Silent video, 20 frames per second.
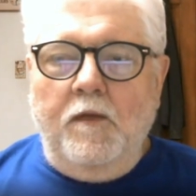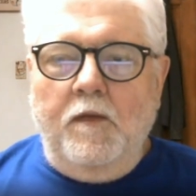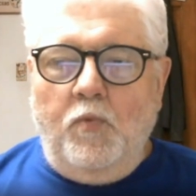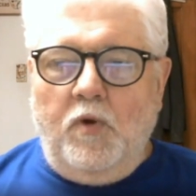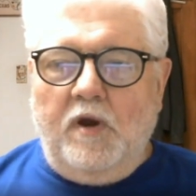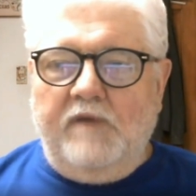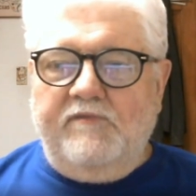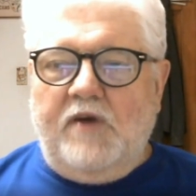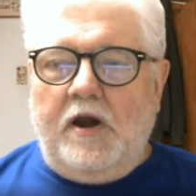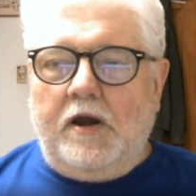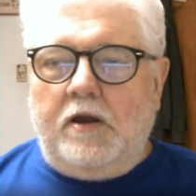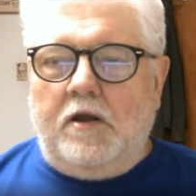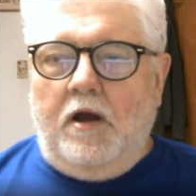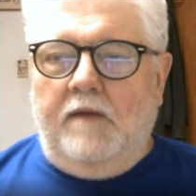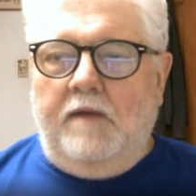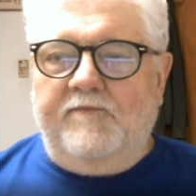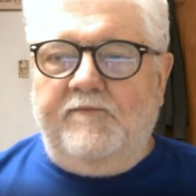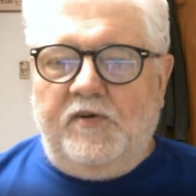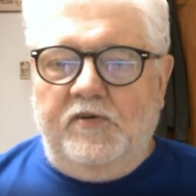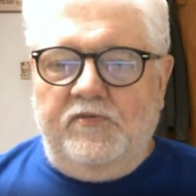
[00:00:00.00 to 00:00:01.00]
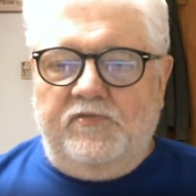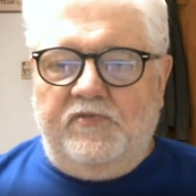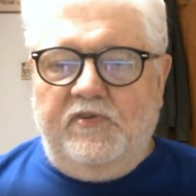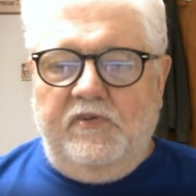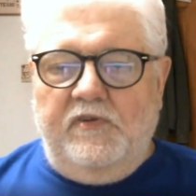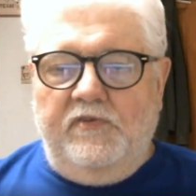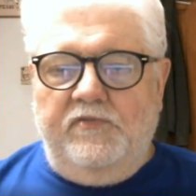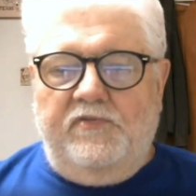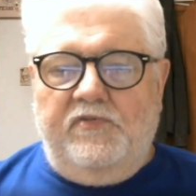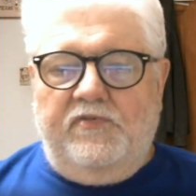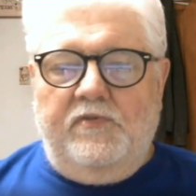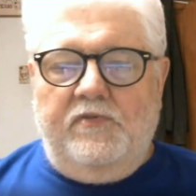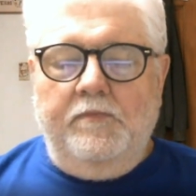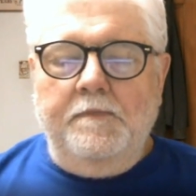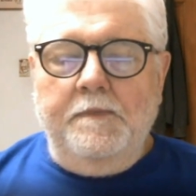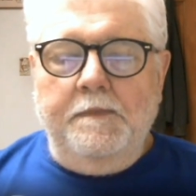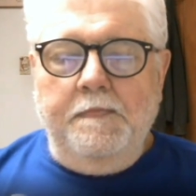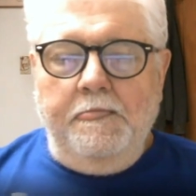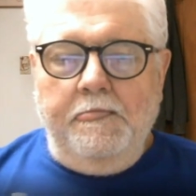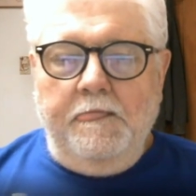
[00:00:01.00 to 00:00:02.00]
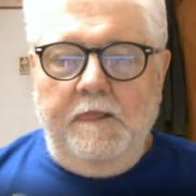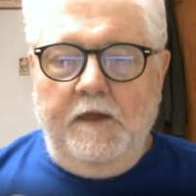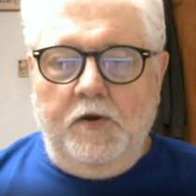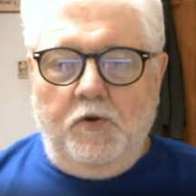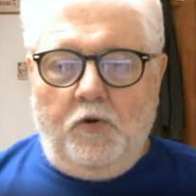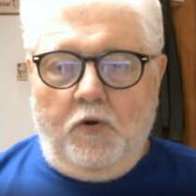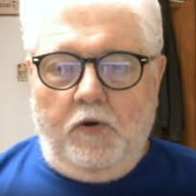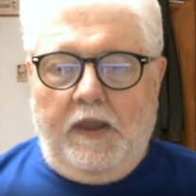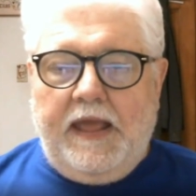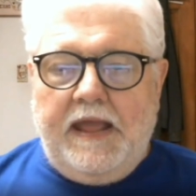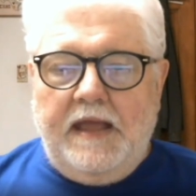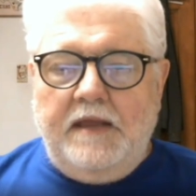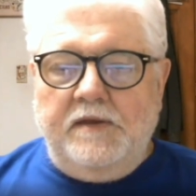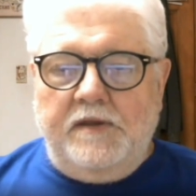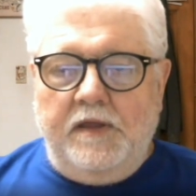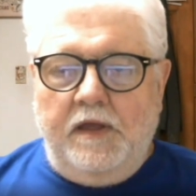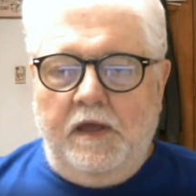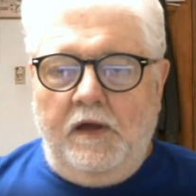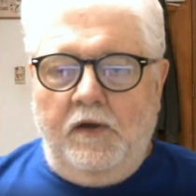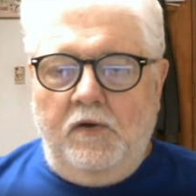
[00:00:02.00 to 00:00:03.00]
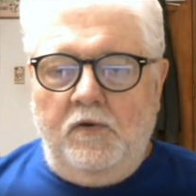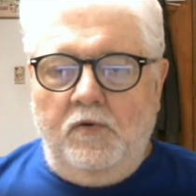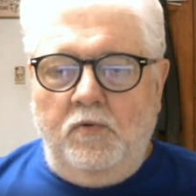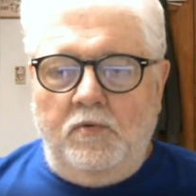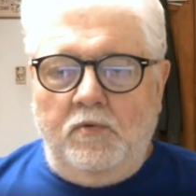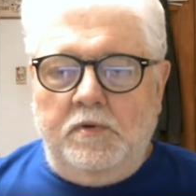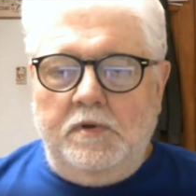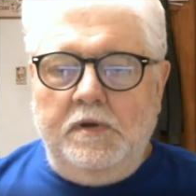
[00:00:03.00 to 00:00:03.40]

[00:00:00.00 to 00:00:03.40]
one of our conferences in Orlando